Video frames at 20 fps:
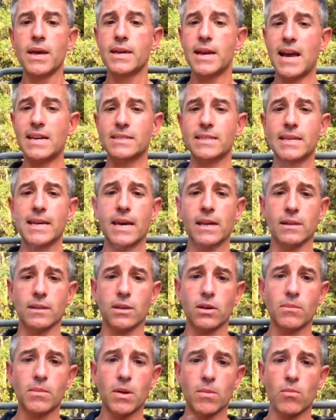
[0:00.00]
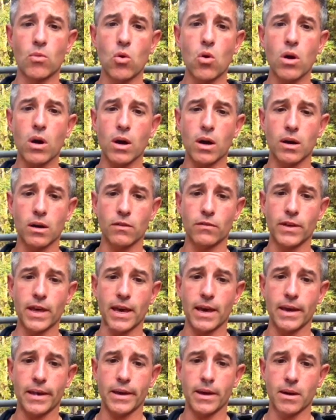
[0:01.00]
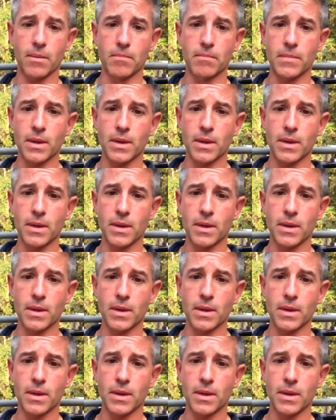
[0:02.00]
You actually get a little bit more of a